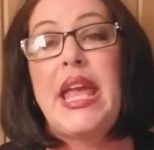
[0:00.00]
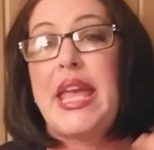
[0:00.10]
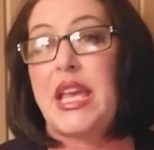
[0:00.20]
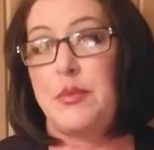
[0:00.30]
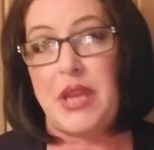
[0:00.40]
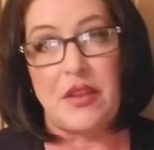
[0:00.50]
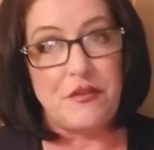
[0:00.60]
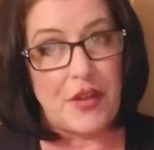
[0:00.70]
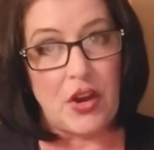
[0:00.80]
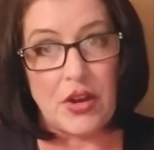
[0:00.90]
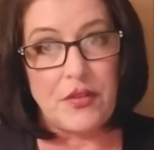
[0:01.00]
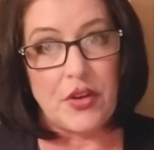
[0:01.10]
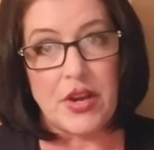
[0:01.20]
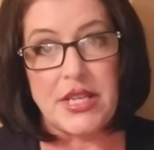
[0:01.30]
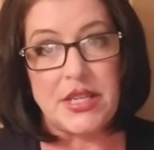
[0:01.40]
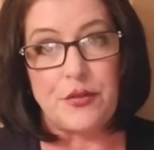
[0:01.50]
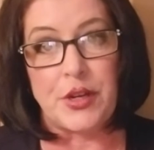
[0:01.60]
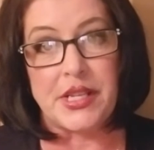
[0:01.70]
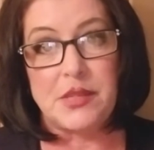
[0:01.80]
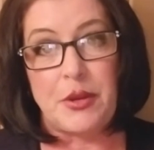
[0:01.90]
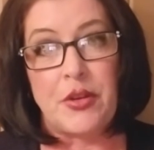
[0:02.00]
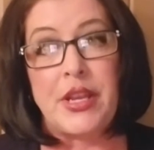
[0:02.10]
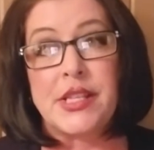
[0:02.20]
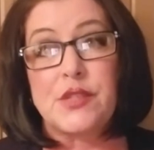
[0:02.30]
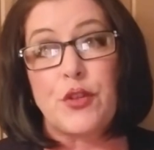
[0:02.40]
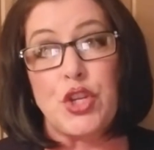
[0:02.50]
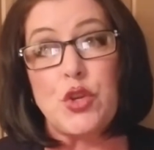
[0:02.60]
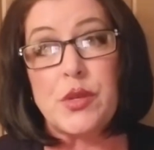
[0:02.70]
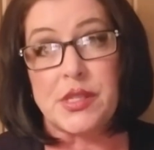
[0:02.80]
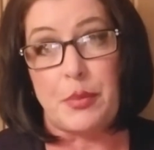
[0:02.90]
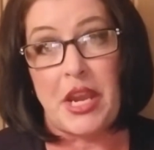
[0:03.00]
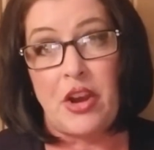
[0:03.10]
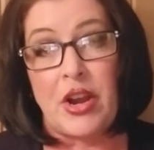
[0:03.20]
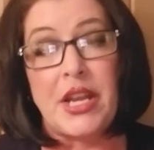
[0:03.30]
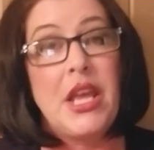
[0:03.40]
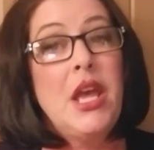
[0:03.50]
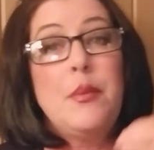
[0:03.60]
it can be a very, very different experience for you as a parent